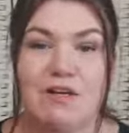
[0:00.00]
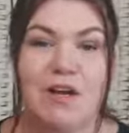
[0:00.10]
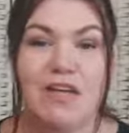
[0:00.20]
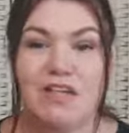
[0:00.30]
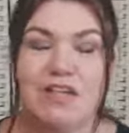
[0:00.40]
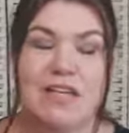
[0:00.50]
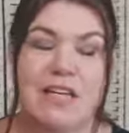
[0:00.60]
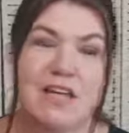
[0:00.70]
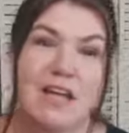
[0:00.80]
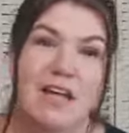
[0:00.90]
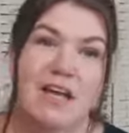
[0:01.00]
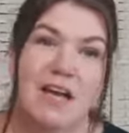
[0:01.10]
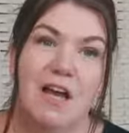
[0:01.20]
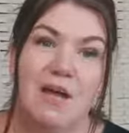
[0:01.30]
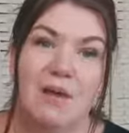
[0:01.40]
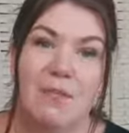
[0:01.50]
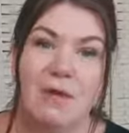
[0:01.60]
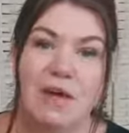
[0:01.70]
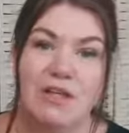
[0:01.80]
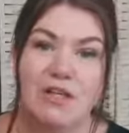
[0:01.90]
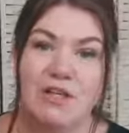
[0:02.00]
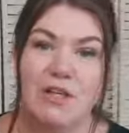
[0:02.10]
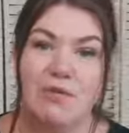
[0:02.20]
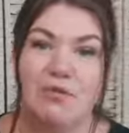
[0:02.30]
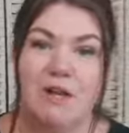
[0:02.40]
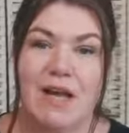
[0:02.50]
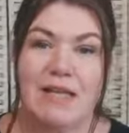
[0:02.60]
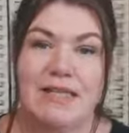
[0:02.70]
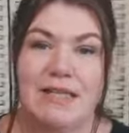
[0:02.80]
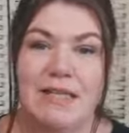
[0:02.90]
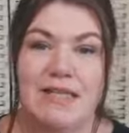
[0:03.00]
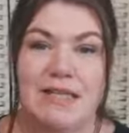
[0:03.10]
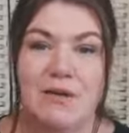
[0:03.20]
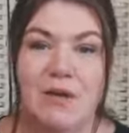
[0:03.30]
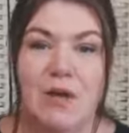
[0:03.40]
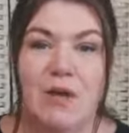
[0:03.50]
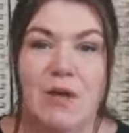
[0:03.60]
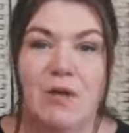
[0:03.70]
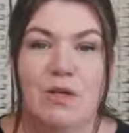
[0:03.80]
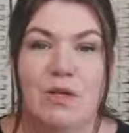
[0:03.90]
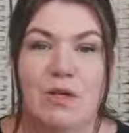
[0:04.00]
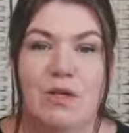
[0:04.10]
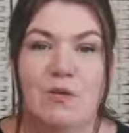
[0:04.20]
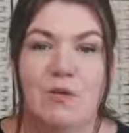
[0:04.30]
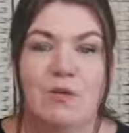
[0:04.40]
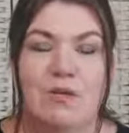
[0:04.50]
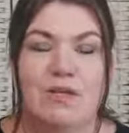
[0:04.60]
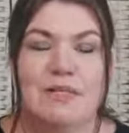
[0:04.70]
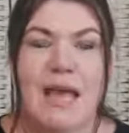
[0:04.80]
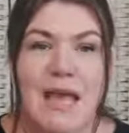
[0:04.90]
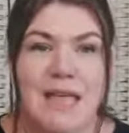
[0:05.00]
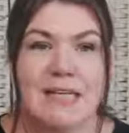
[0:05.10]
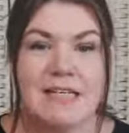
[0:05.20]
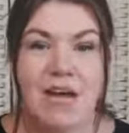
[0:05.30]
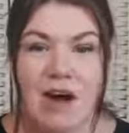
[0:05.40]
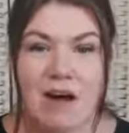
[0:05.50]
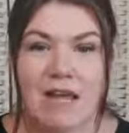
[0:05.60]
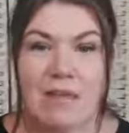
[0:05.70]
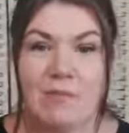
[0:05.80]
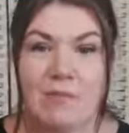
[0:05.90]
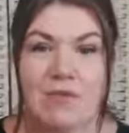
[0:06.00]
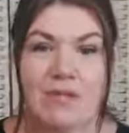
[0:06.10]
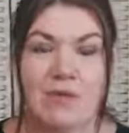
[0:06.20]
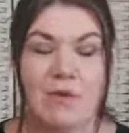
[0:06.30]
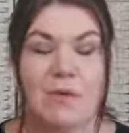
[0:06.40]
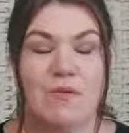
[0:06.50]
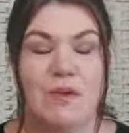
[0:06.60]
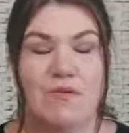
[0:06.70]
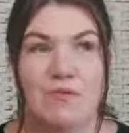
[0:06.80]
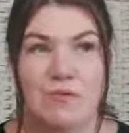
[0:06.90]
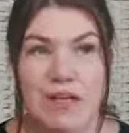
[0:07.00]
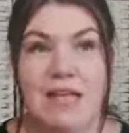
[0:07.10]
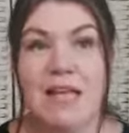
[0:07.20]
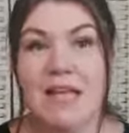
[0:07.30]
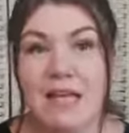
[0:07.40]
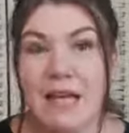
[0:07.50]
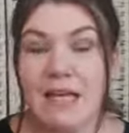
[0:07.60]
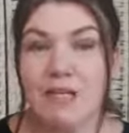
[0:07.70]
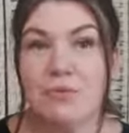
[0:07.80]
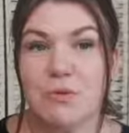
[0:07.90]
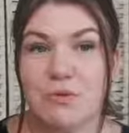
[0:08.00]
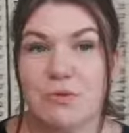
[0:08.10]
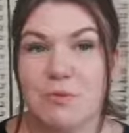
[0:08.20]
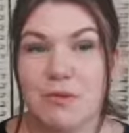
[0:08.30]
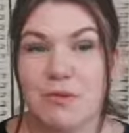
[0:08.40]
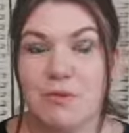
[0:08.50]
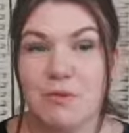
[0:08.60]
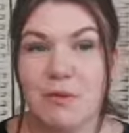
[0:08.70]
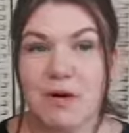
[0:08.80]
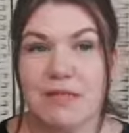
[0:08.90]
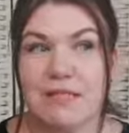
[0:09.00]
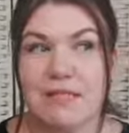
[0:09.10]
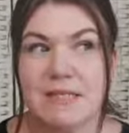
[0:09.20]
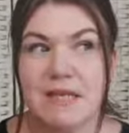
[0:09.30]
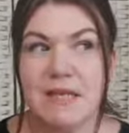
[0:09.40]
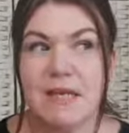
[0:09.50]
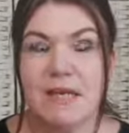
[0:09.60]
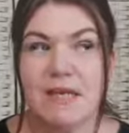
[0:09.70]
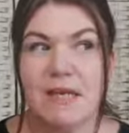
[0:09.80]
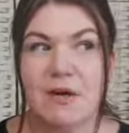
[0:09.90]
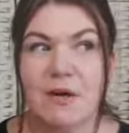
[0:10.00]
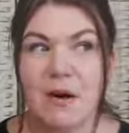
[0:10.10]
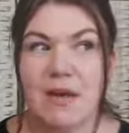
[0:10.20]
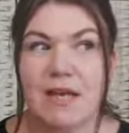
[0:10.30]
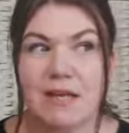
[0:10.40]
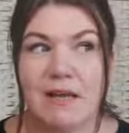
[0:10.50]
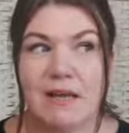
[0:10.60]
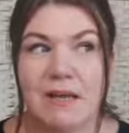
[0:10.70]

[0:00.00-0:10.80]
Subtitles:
ushers in a new reality. So, you know, take time to re-engage with your spiritual practice. You know, I